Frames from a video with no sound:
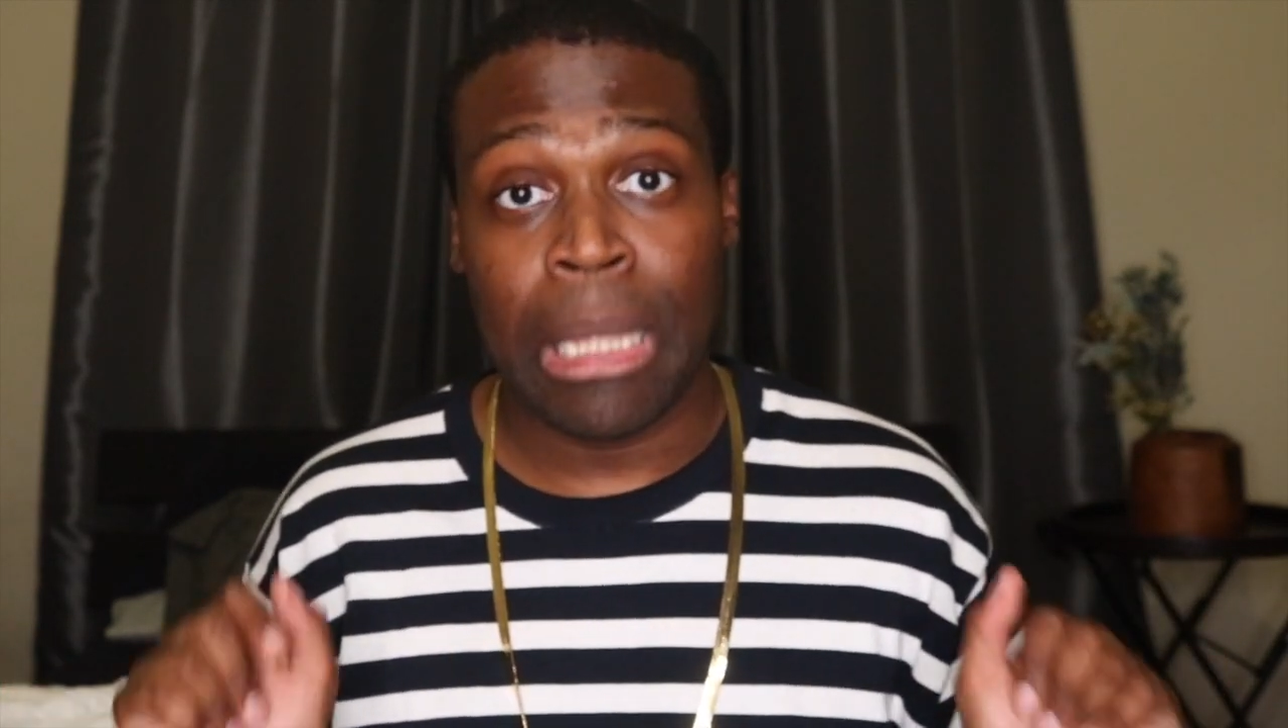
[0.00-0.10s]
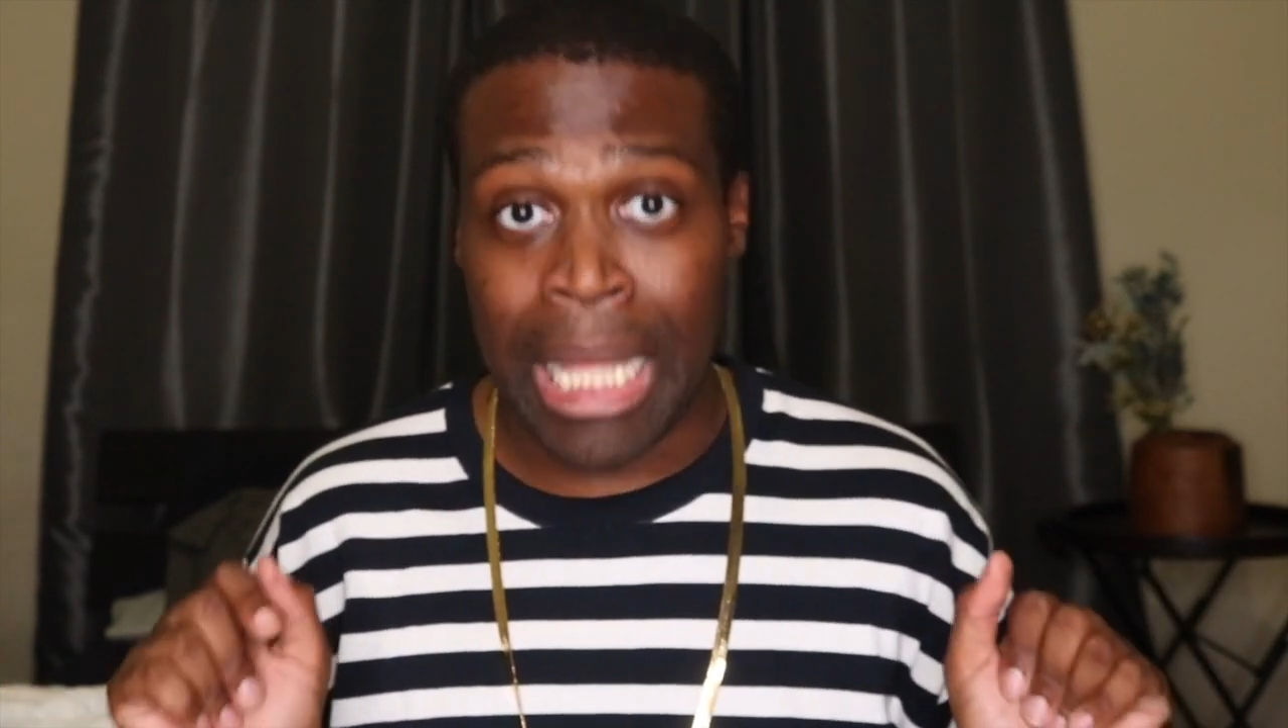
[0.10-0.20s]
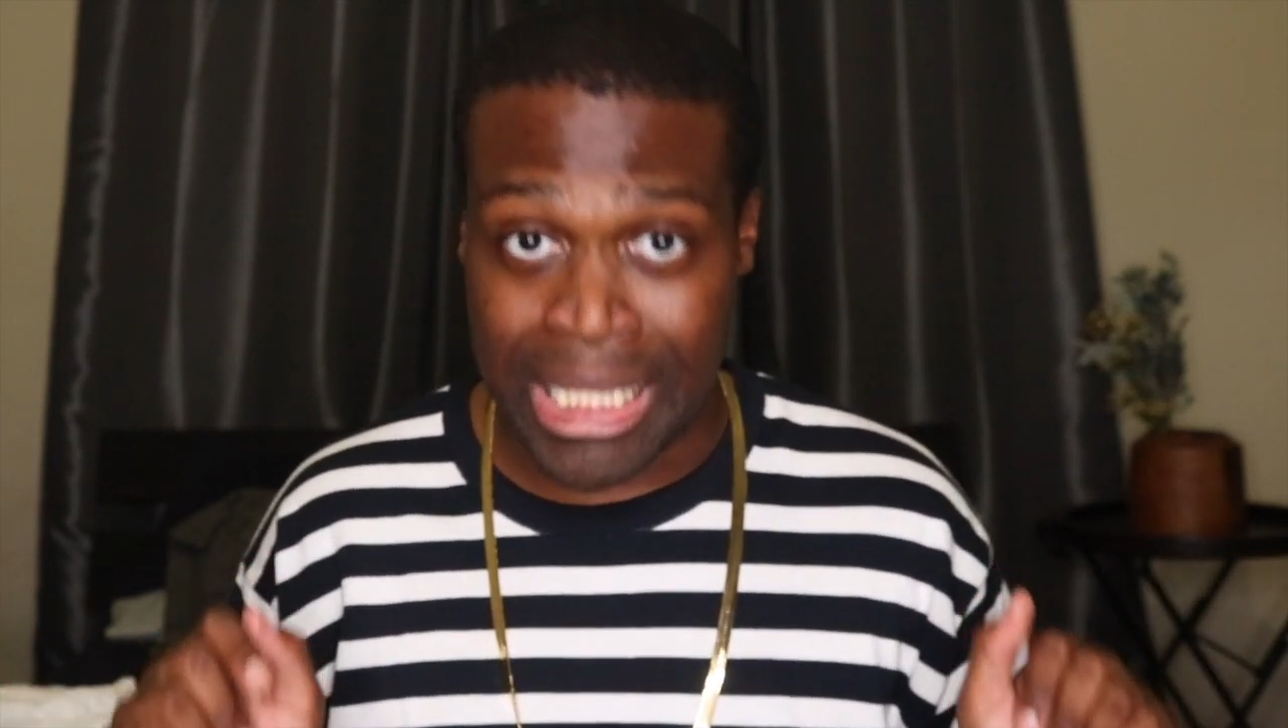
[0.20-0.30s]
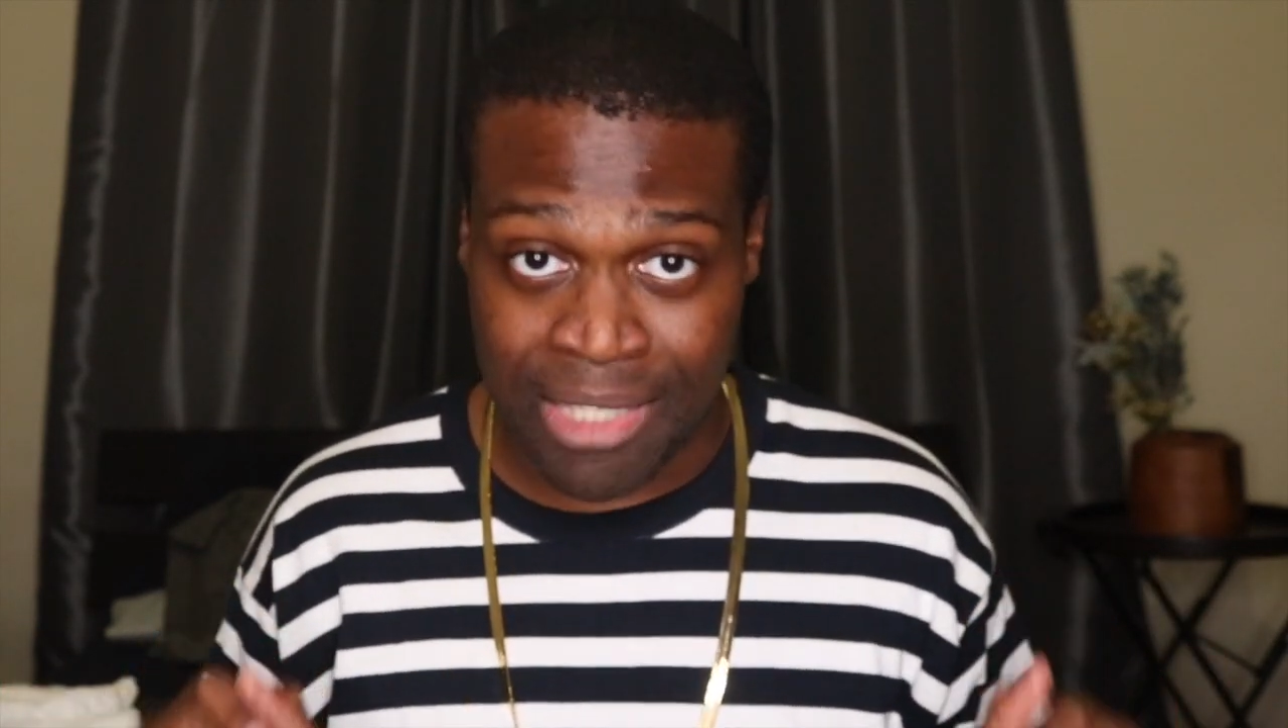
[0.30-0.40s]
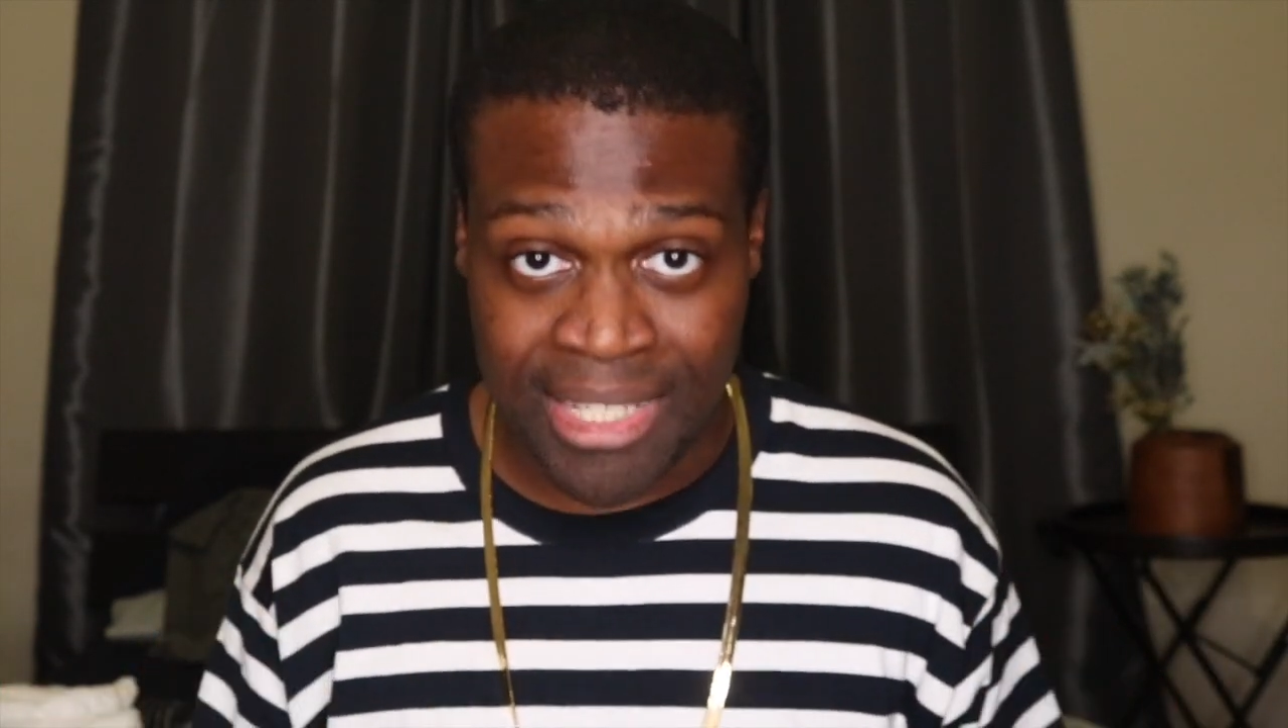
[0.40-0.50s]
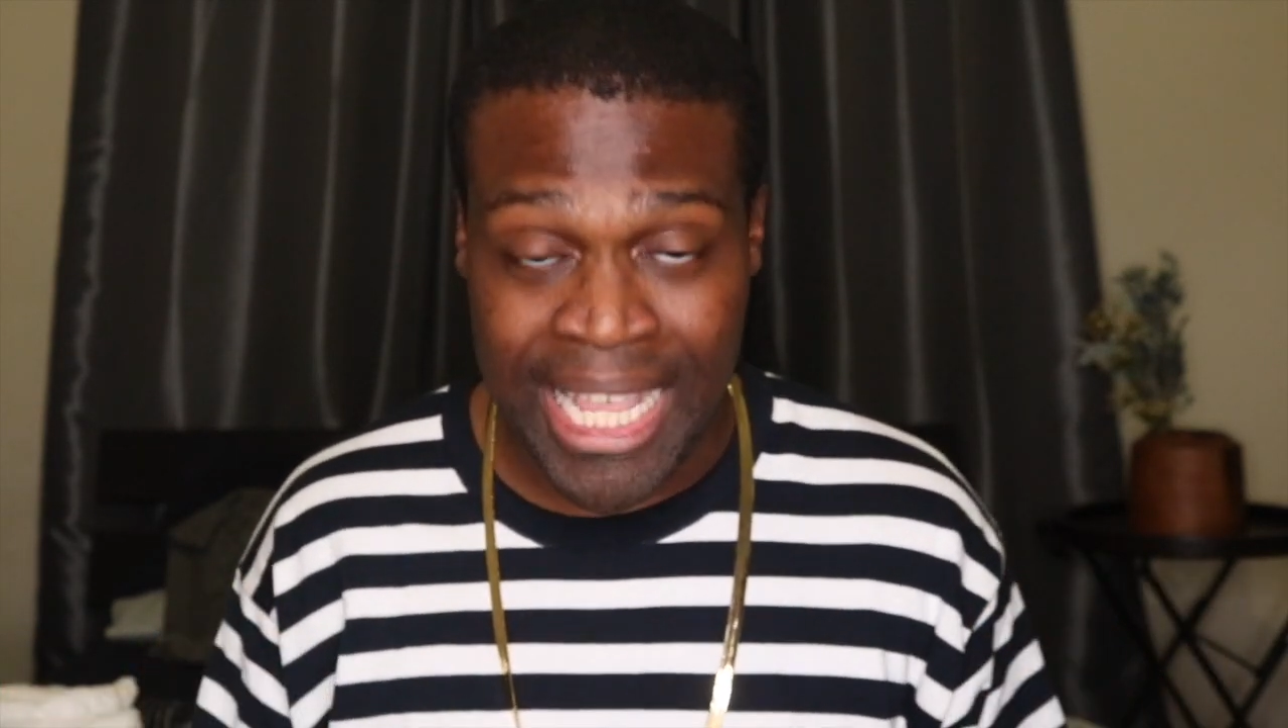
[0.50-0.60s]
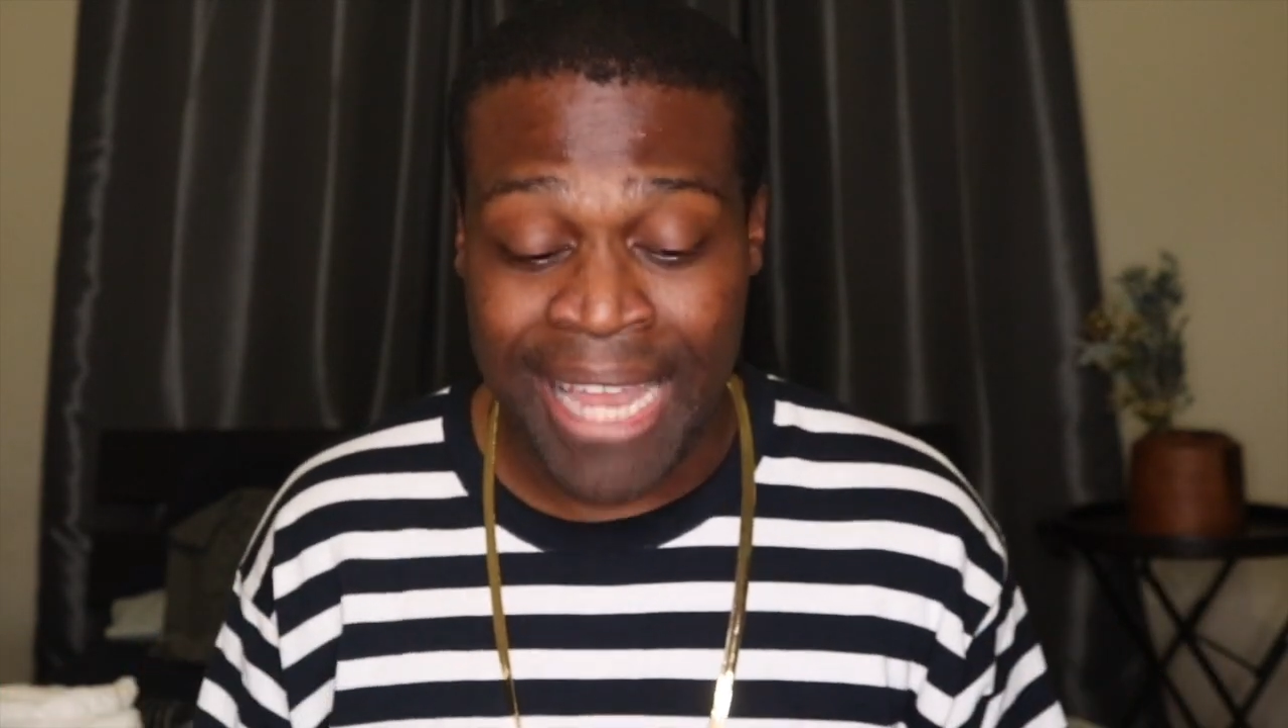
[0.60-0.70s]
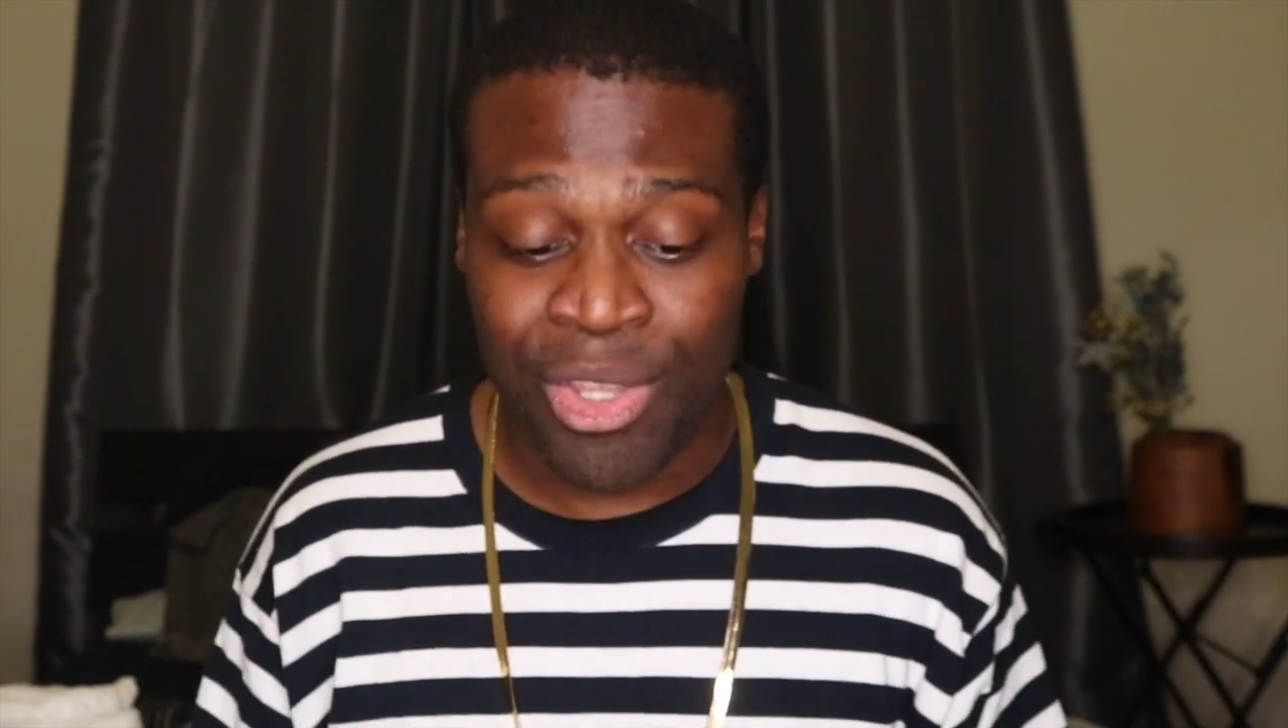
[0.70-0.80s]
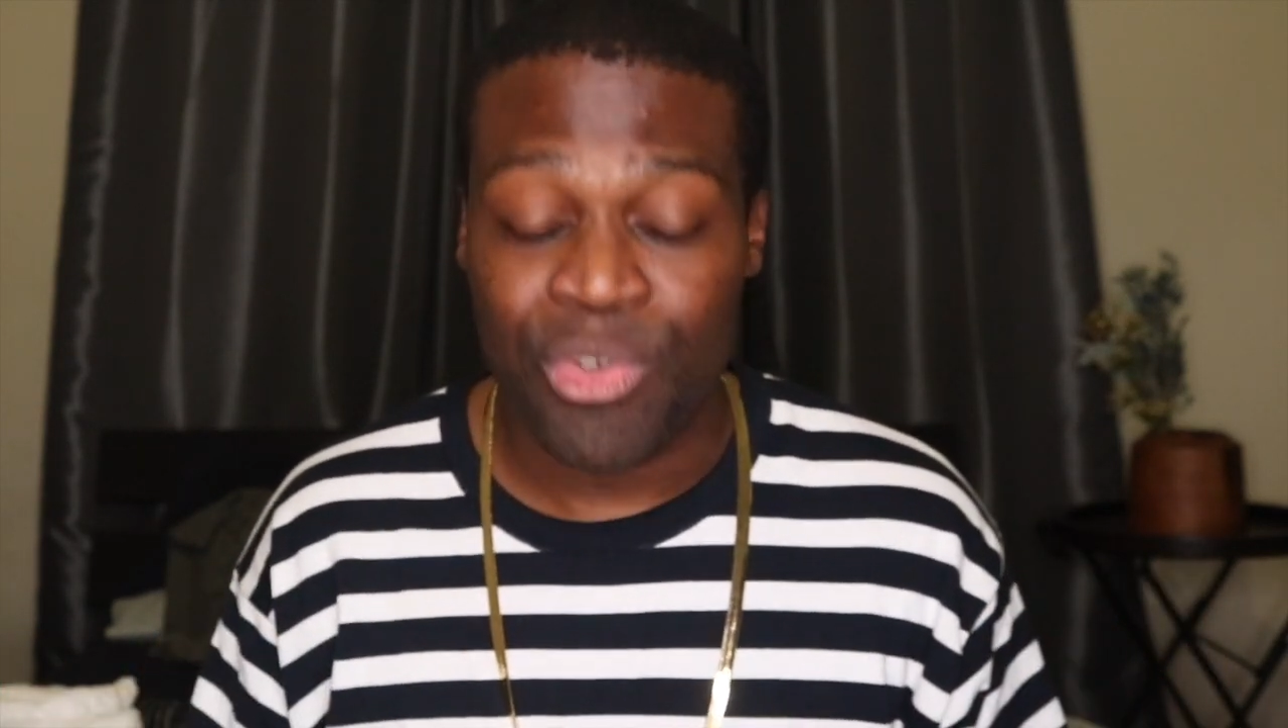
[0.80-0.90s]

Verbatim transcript: lots of debt.